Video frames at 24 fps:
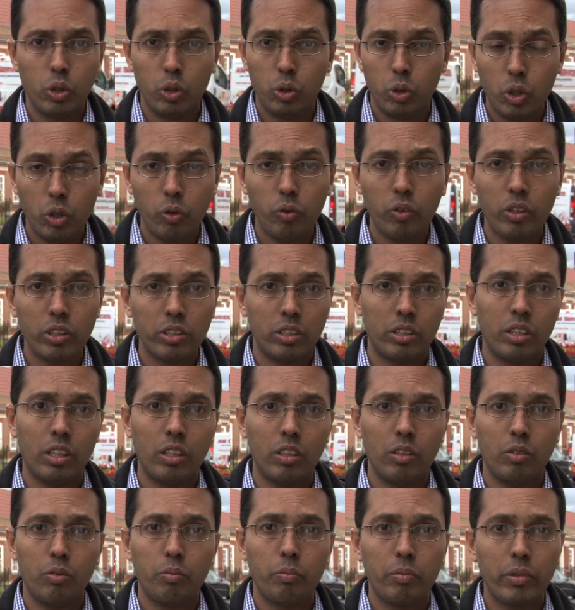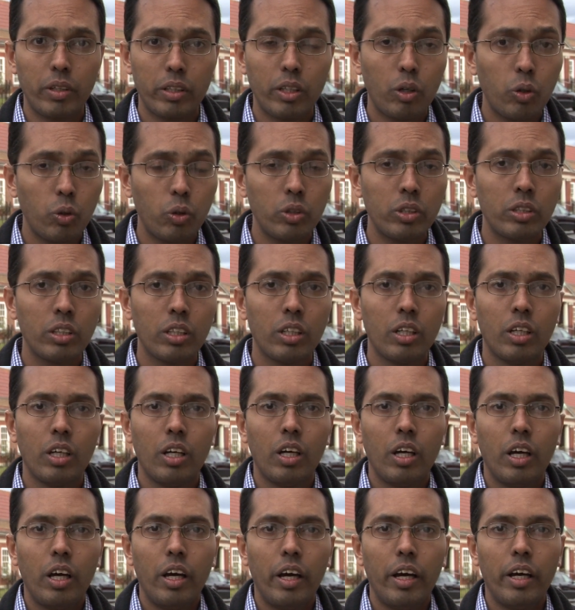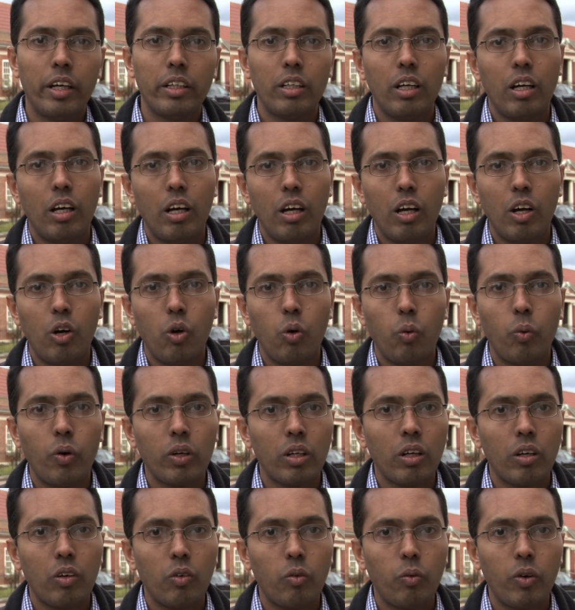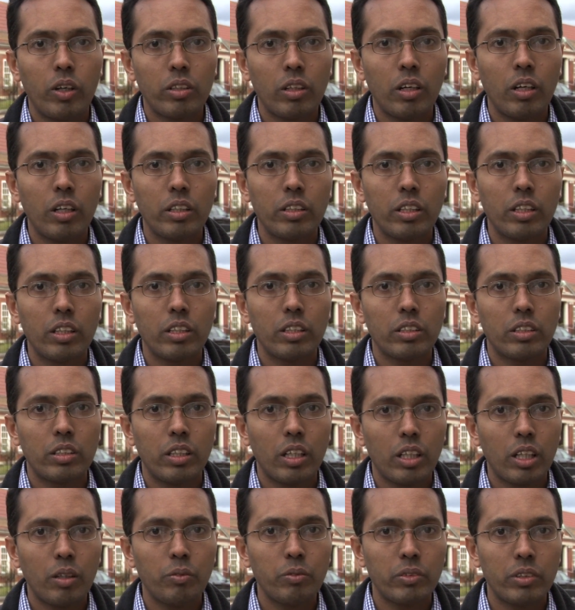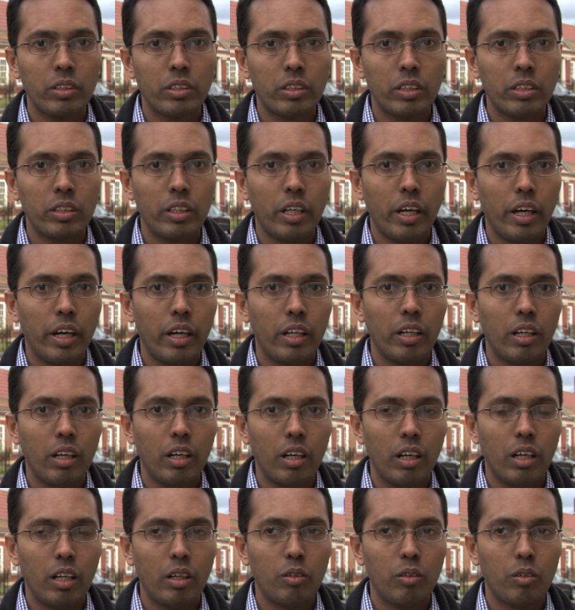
universal brotherhood, and what are the circumstances and